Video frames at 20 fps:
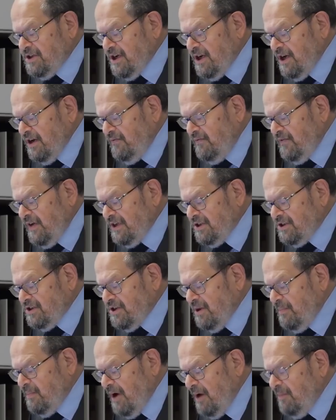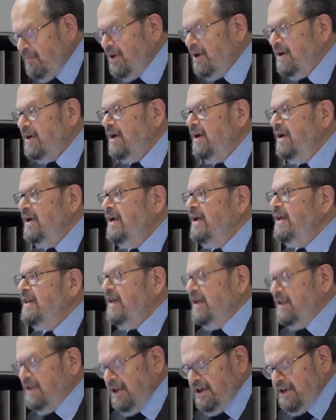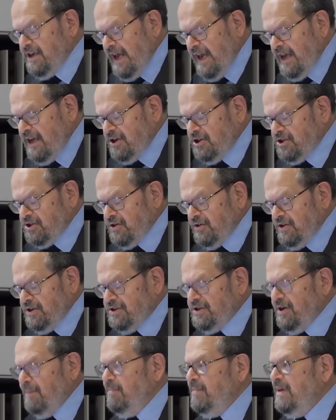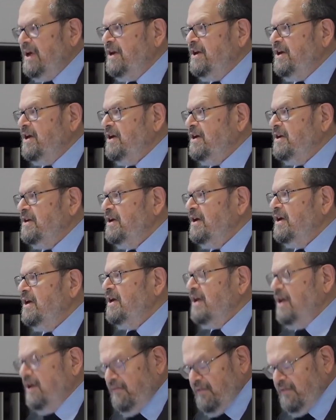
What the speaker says: need to convince the public that the danger is immediate,